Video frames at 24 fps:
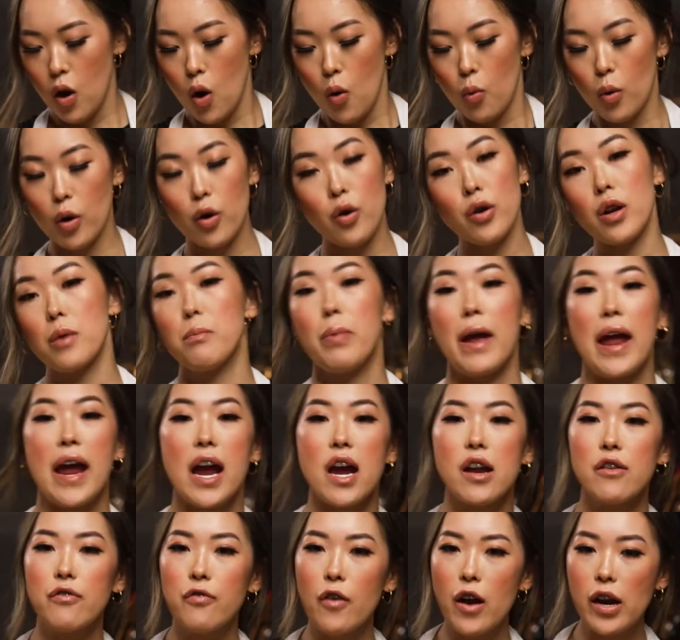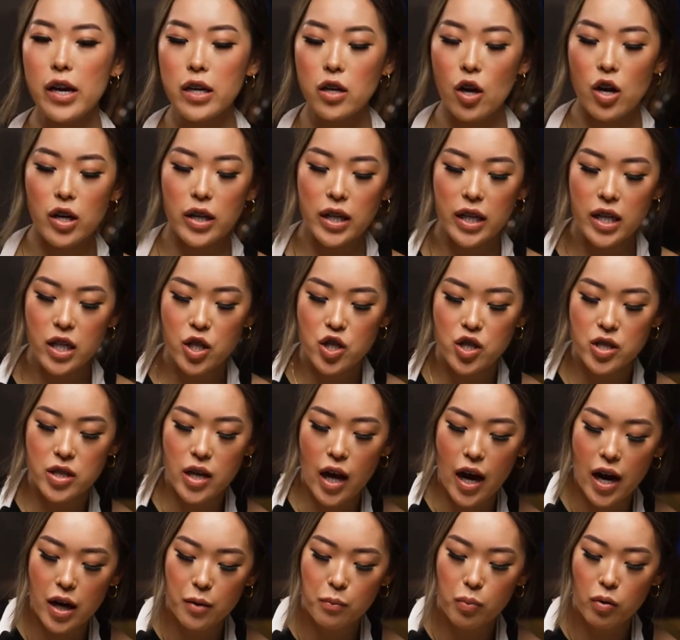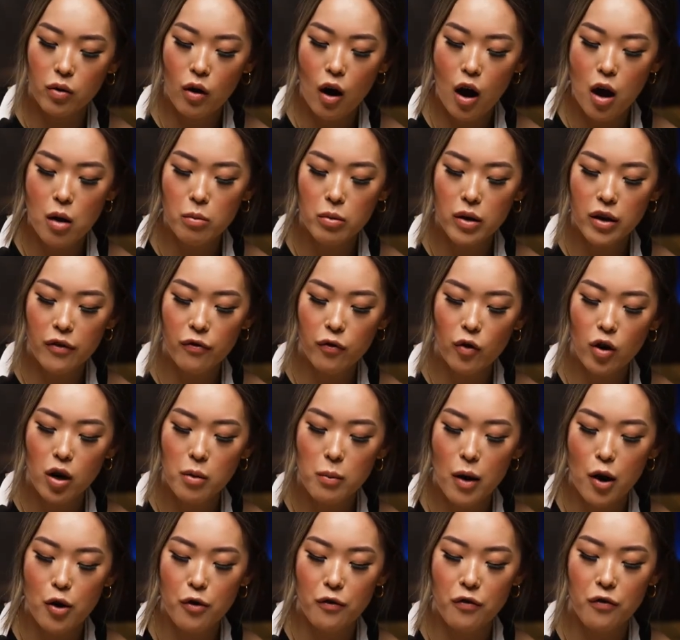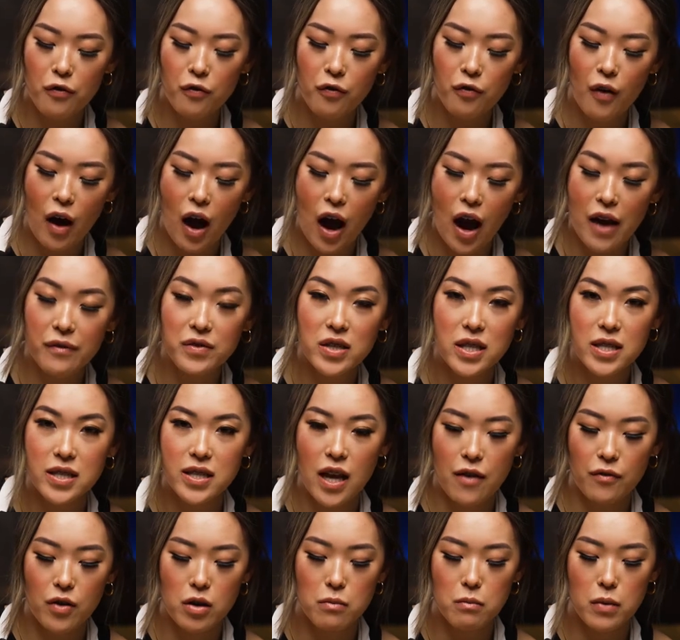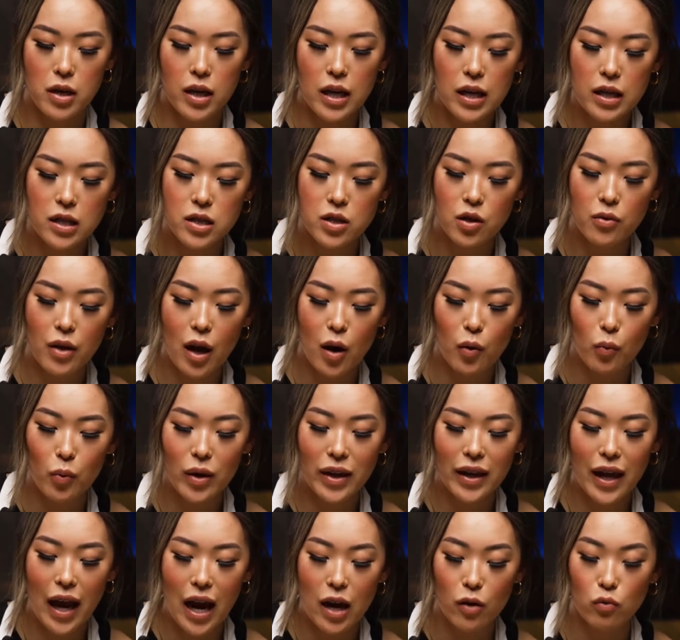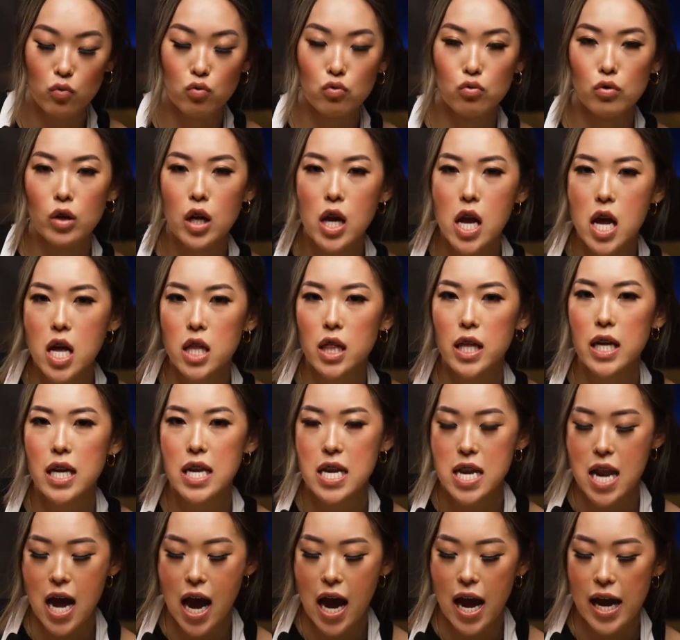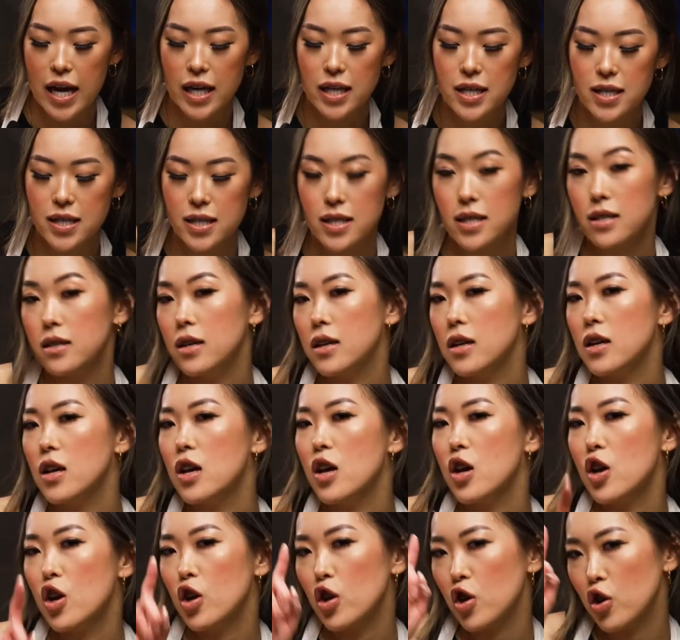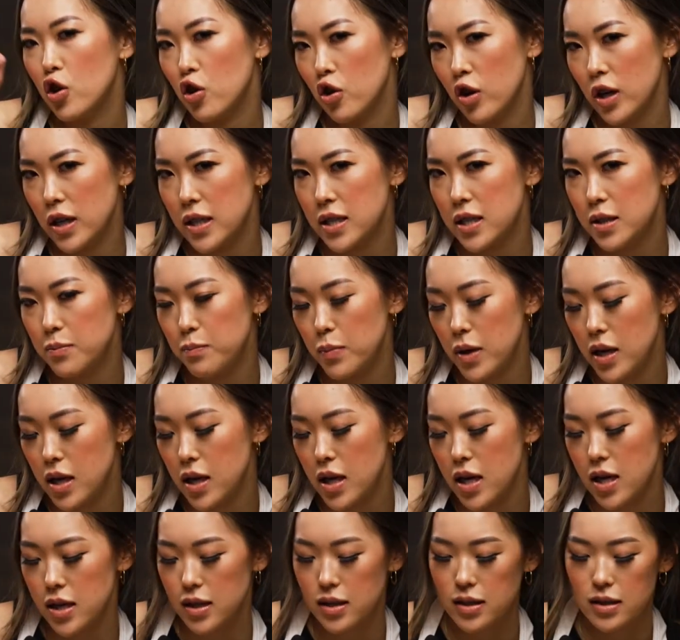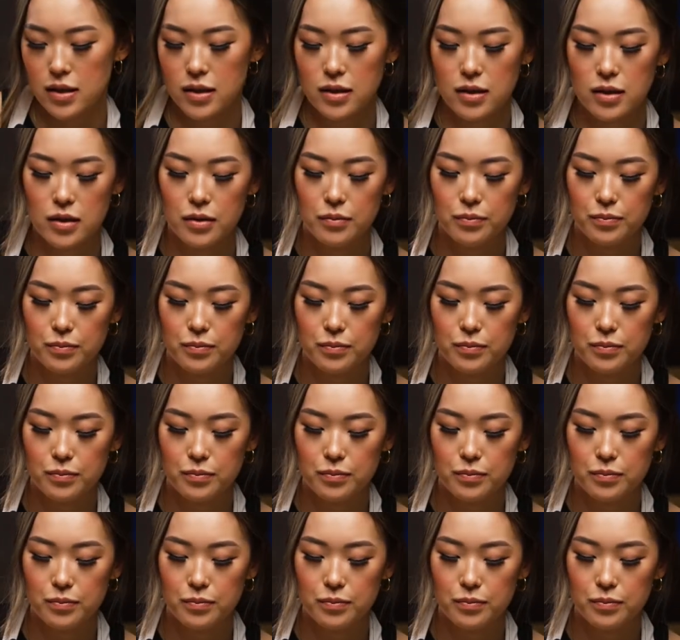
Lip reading: We're going to pan fry it on each side, probably for about 5 to 7 minutes so that we get really nice crispiness.